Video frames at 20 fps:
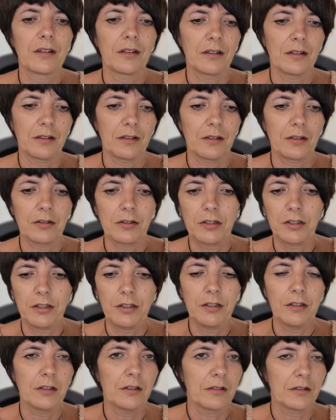Uh,
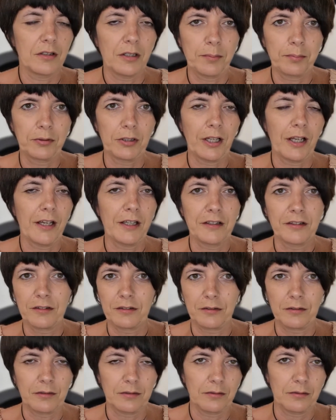he applied
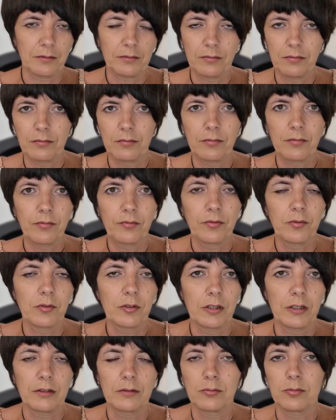uh,
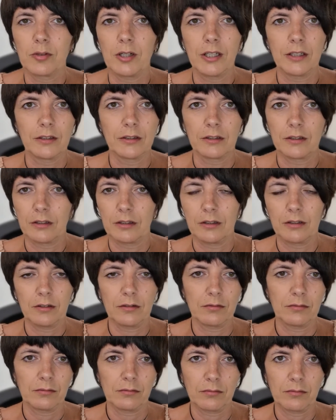for one
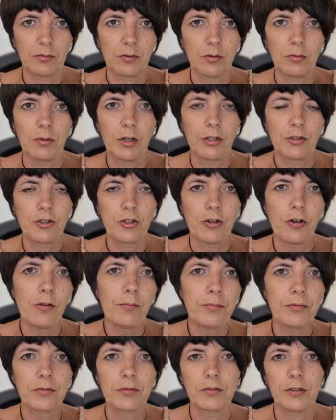uh, one
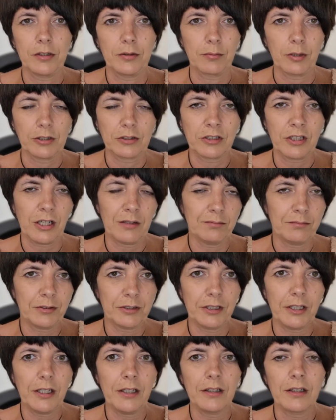job in one
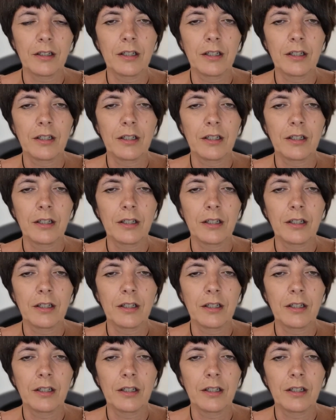company,